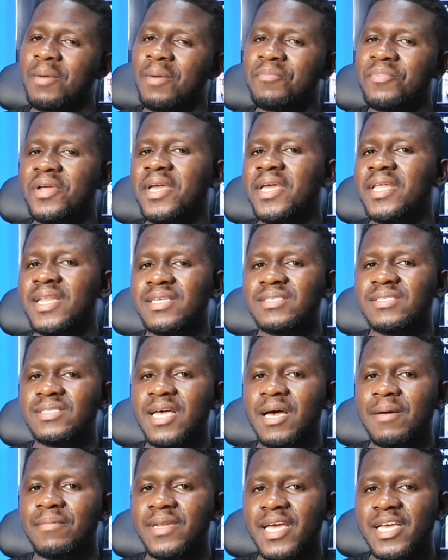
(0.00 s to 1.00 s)
I'm bringing this
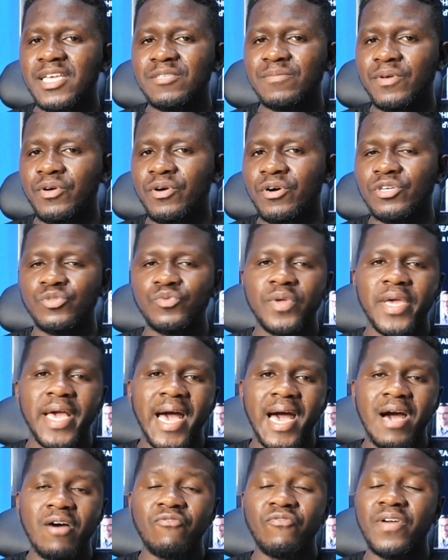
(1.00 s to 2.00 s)
up there is because we
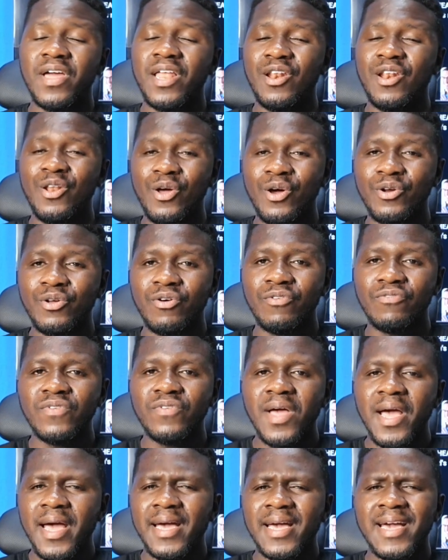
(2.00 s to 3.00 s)
have a lot of
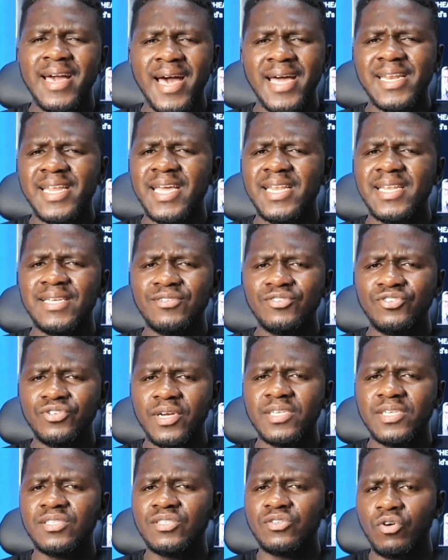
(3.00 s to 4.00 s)
Ghanaian
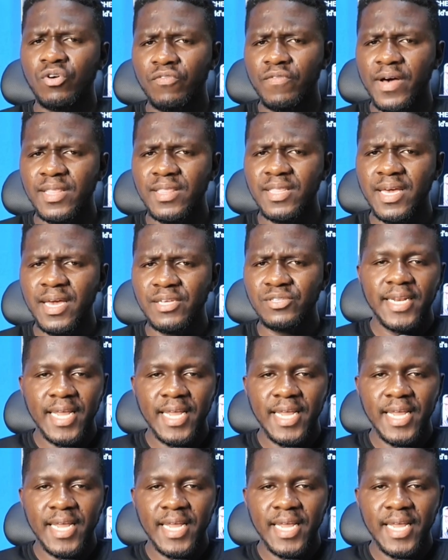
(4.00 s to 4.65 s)
interest over there.